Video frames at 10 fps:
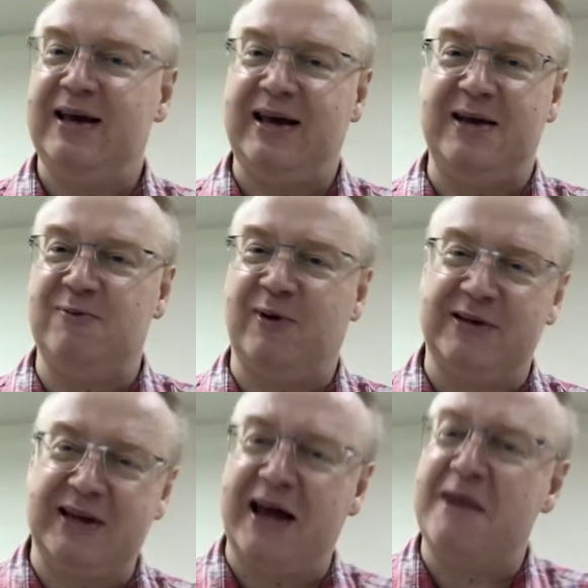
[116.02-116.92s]
It
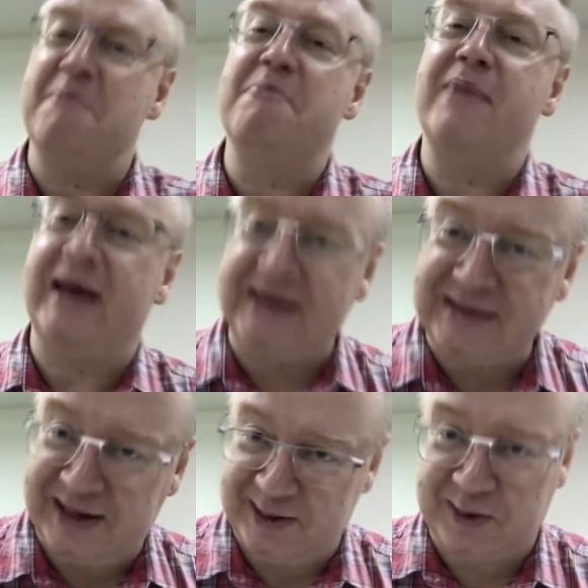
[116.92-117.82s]
was an
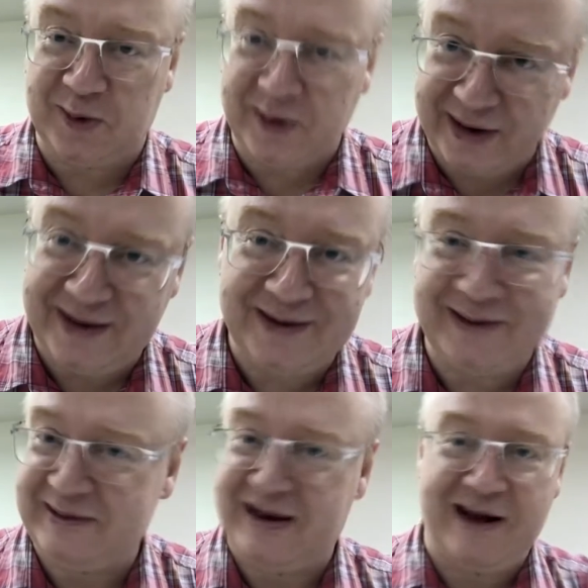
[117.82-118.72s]
amazing toy.
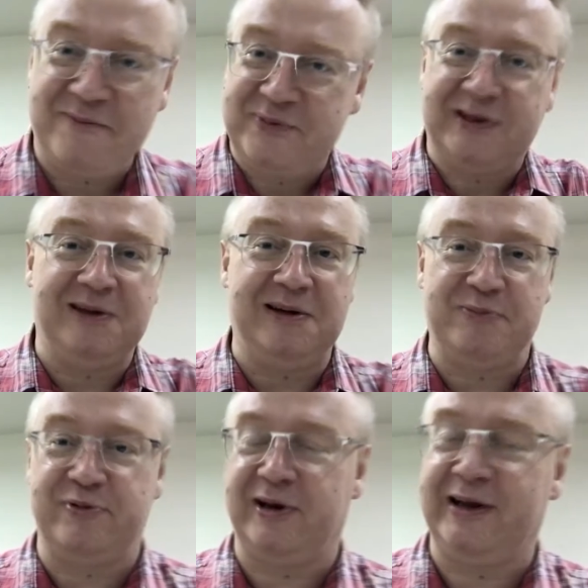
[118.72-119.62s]
Absolutely
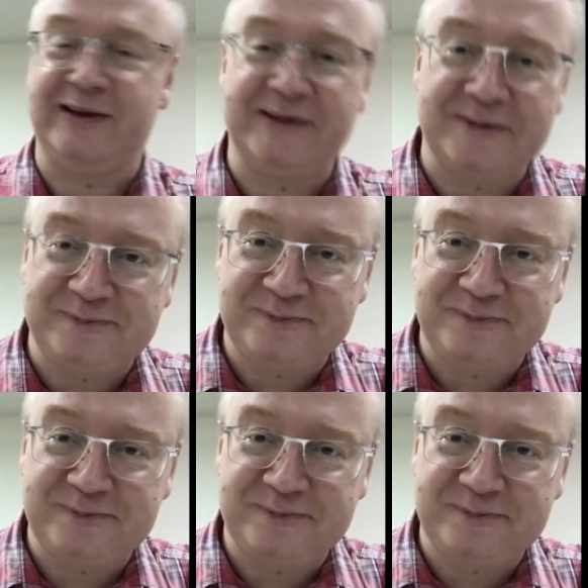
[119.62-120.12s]
brilliant.